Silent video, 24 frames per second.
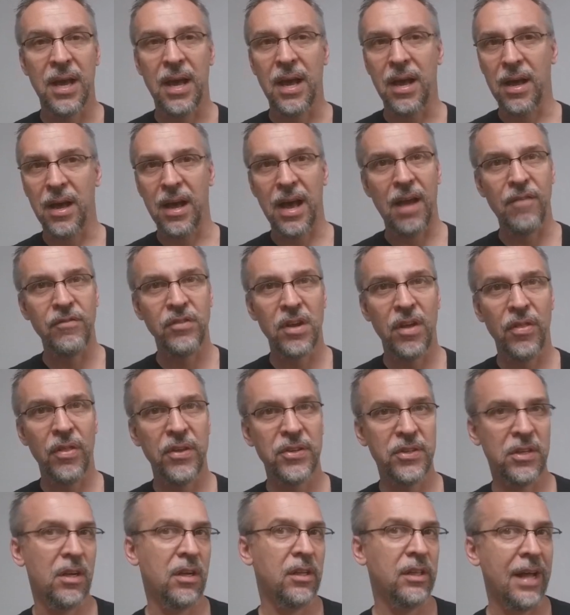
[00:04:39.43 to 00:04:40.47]
Uh, I've done
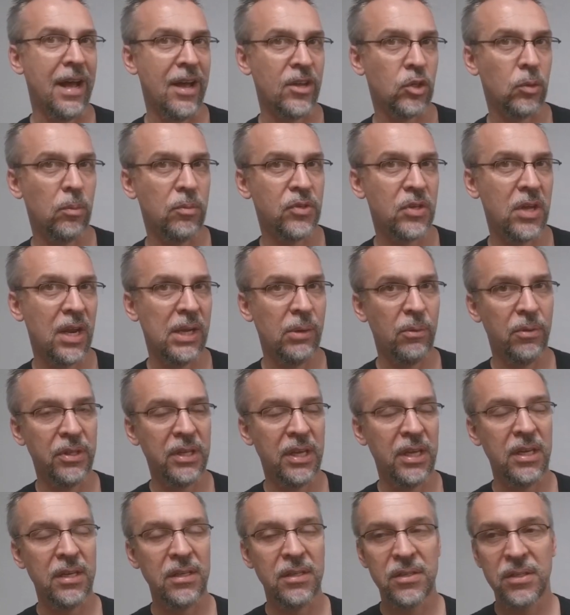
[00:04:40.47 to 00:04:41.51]
this in a classroom setting with
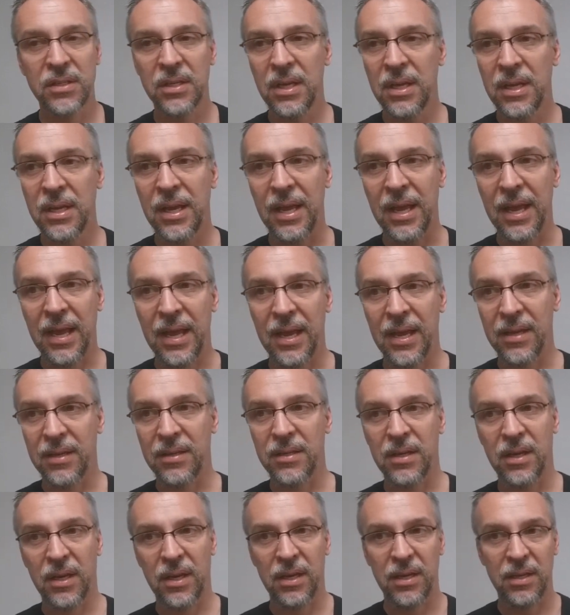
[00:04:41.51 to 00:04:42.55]
kids,
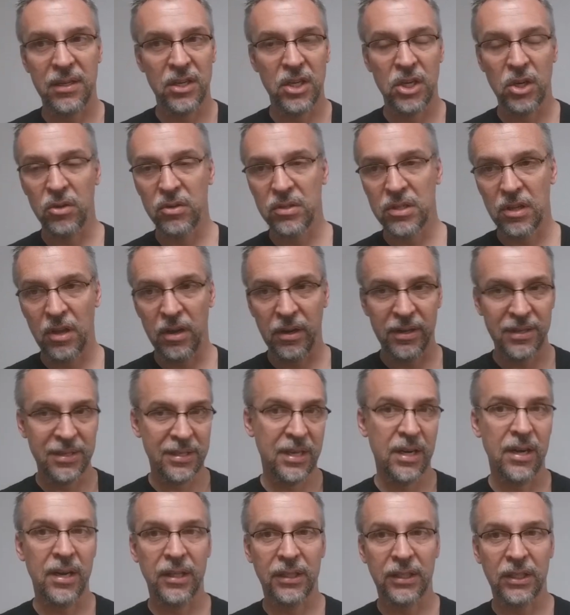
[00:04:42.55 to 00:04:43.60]
and uh, you know, as long as
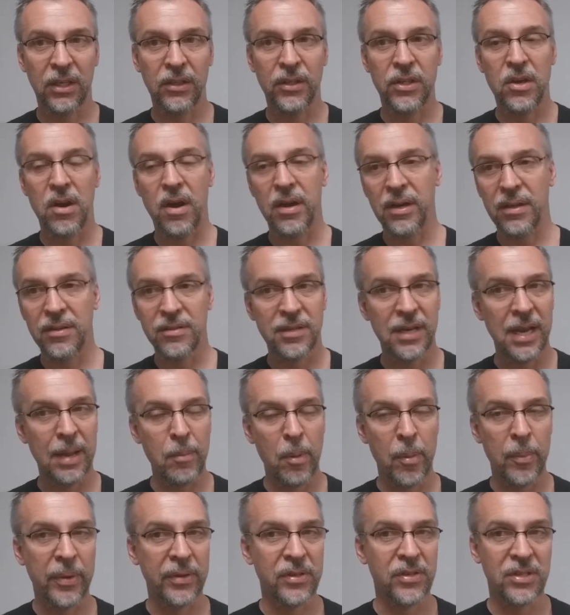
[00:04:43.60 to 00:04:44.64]
they're out there in the audience and
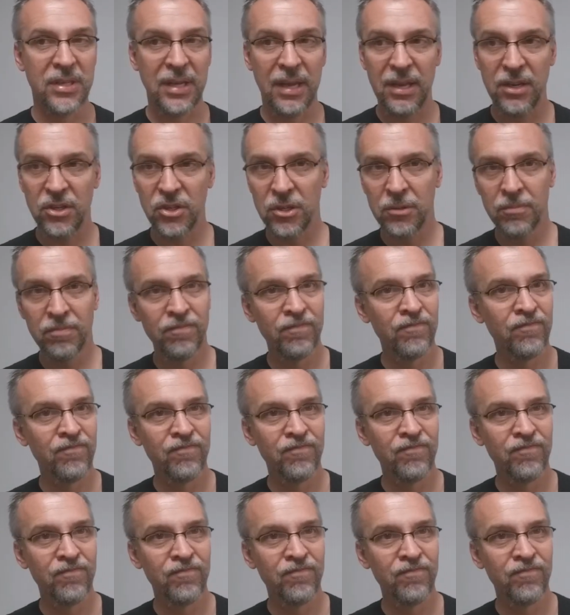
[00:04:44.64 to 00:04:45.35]
I'm up on stage,